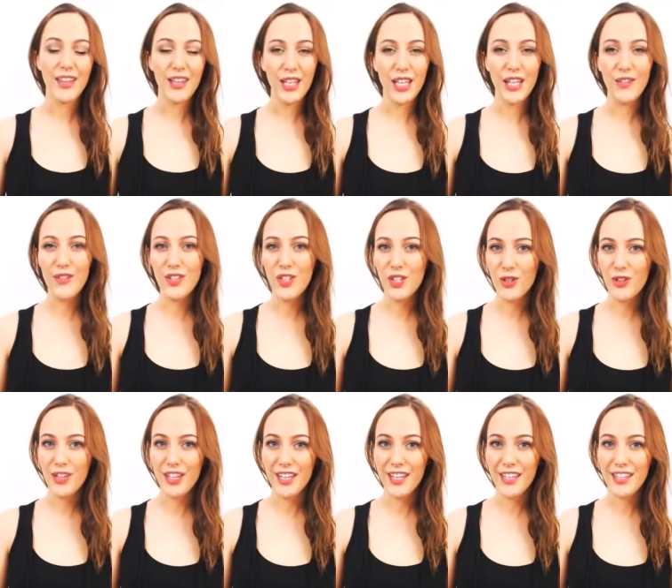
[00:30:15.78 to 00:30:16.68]
Thank you for
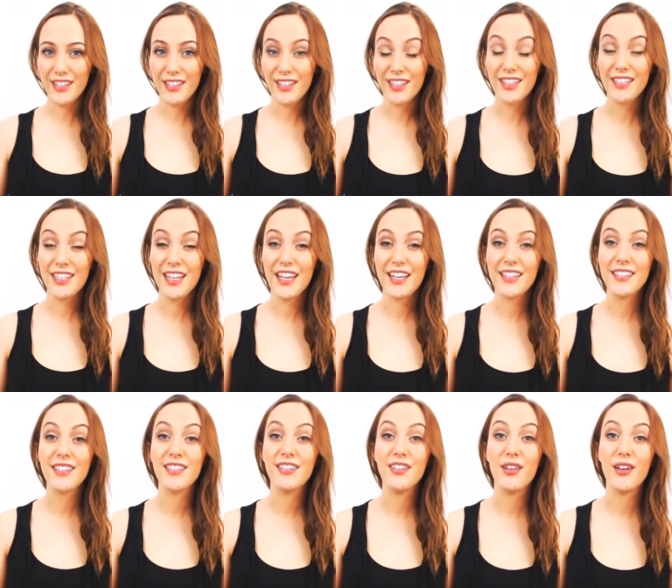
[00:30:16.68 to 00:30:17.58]
tuning in to
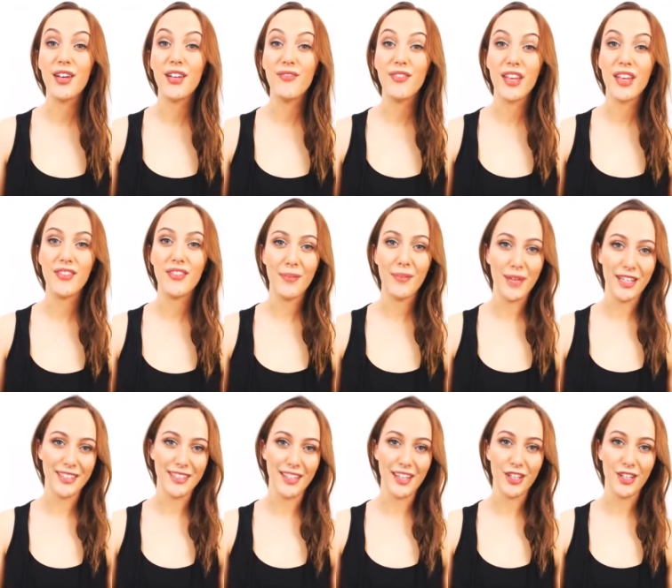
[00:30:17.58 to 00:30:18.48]
today's life
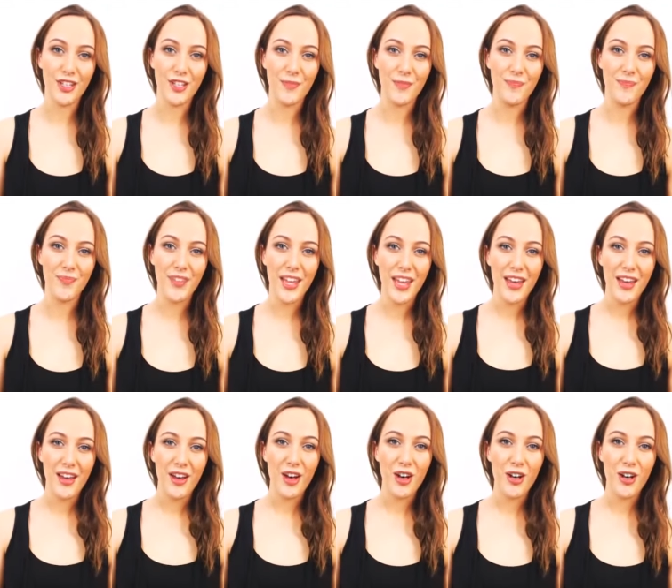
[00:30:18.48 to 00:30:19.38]
giving message.
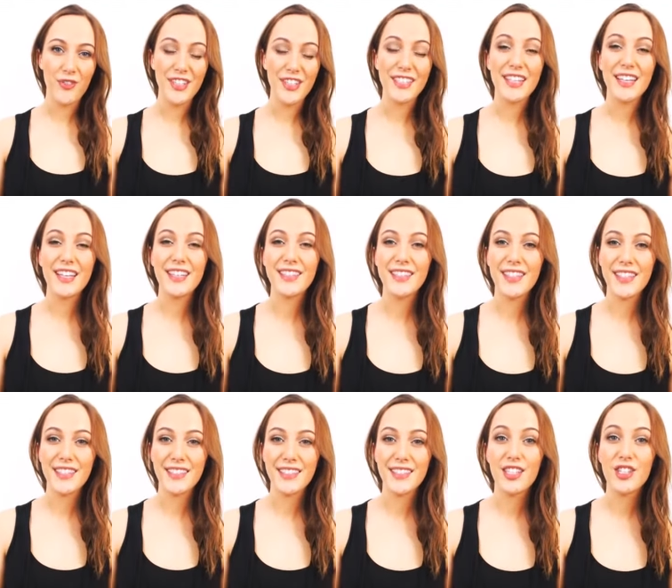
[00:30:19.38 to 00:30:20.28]
Harvest
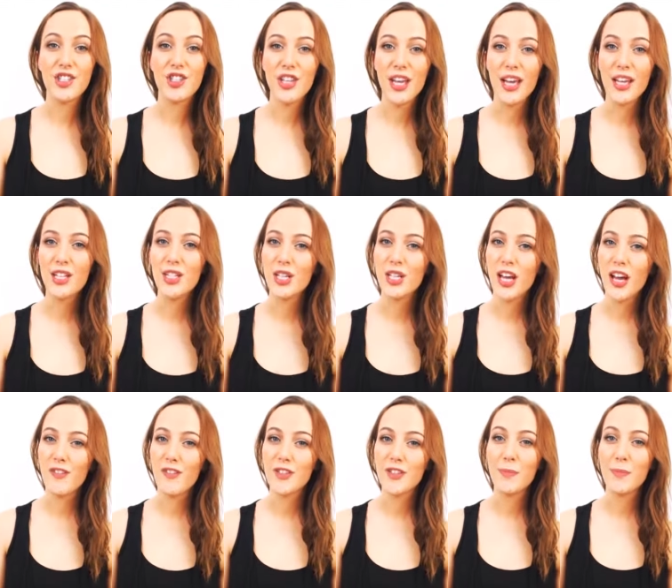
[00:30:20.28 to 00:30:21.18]
exists to
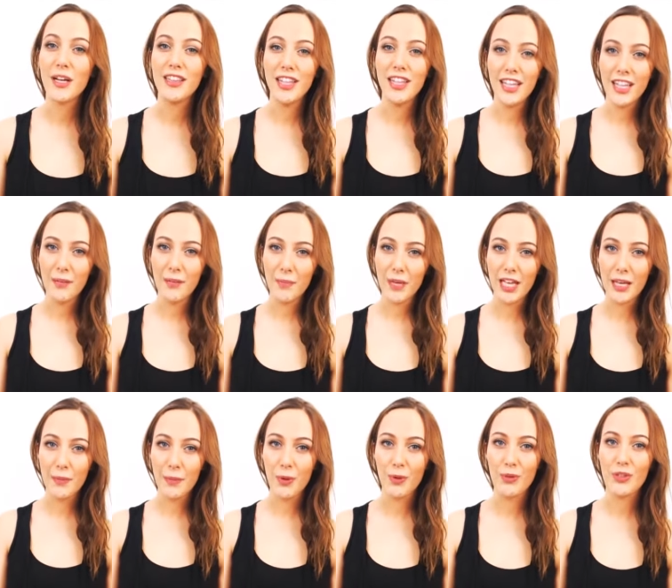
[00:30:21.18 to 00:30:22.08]
change lives by
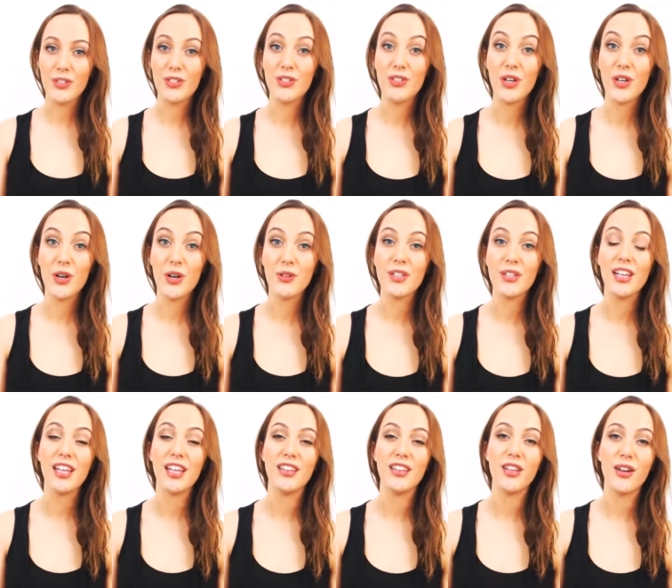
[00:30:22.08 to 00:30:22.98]
leading people to
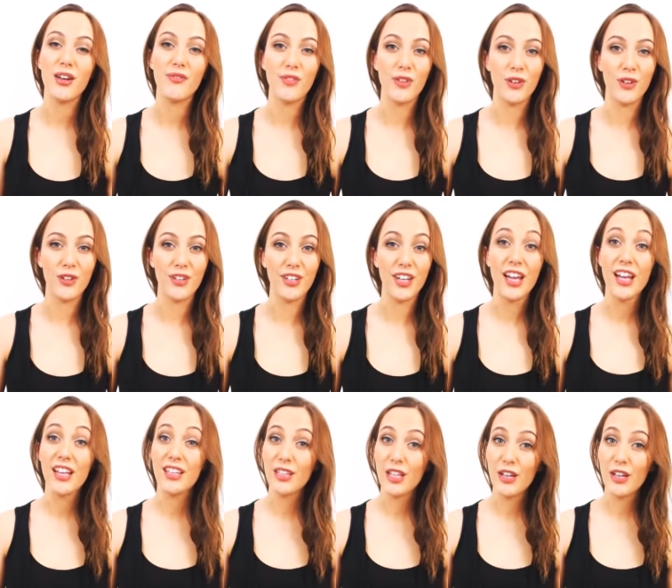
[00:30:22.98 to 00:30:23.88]
totally love
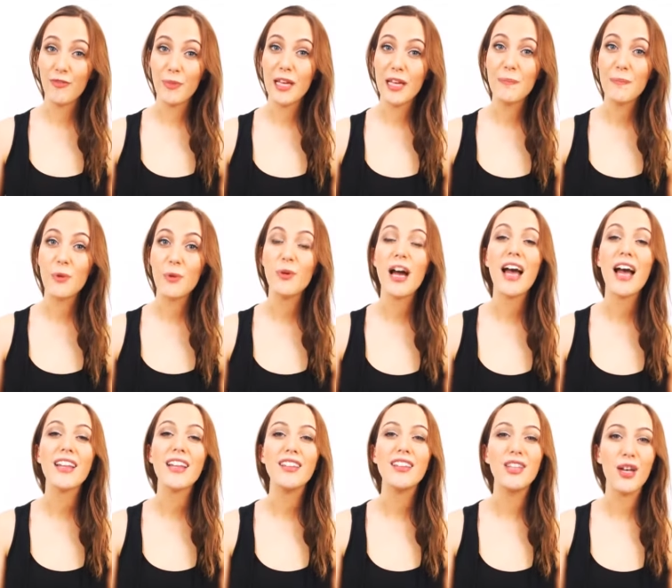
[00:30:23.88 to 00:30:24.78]
God, love
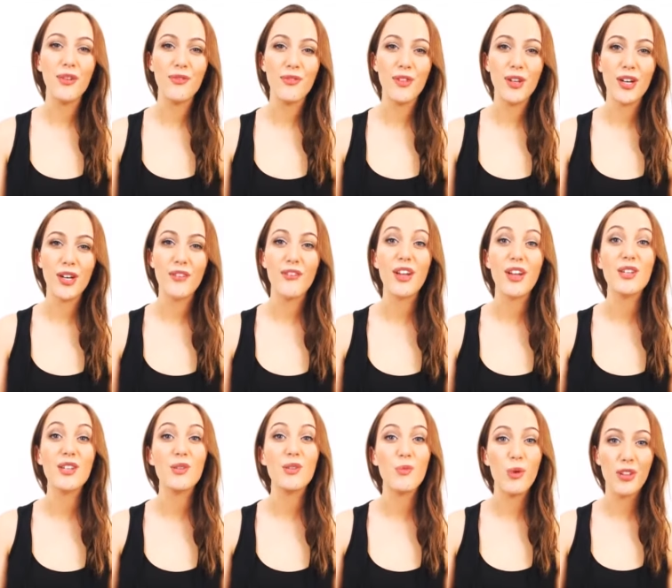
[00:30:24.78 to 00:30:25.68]
people, and love
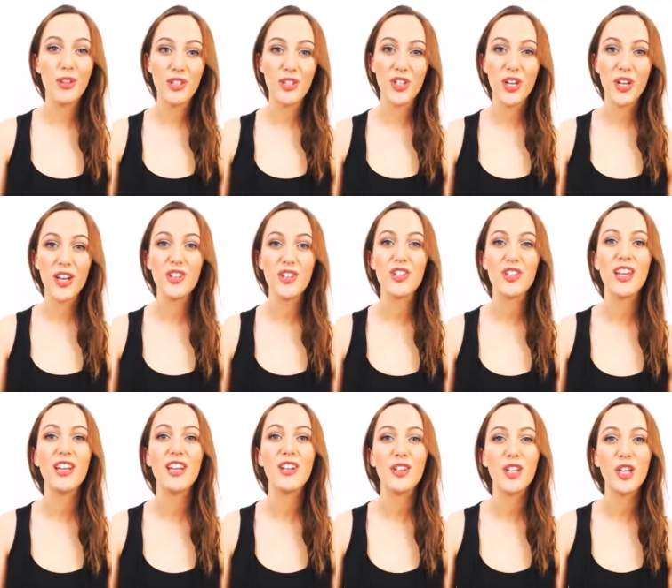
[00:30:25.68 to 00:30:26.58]
life as one
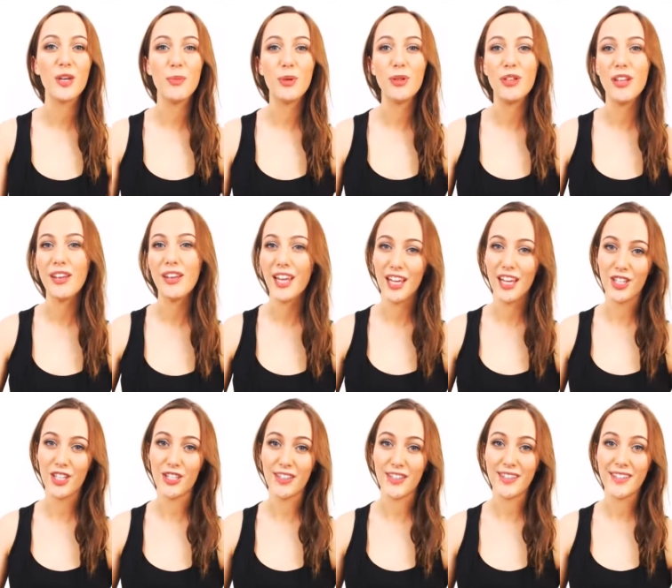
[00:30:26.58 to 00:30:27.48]
church in global
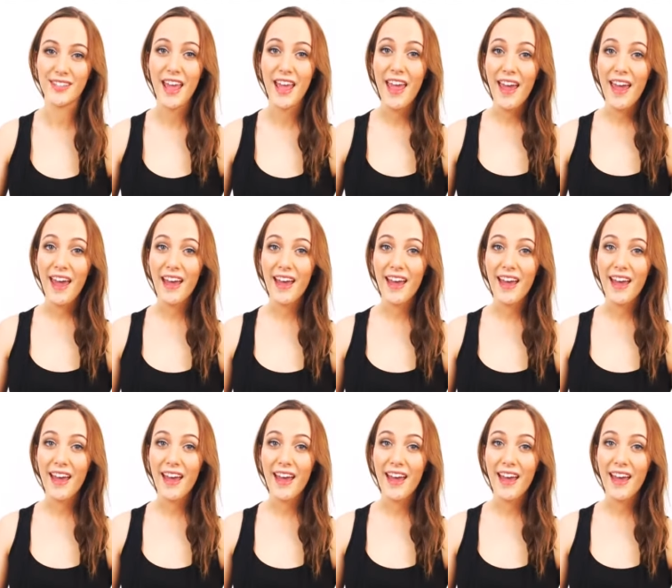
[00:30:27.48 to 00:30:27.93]
locations.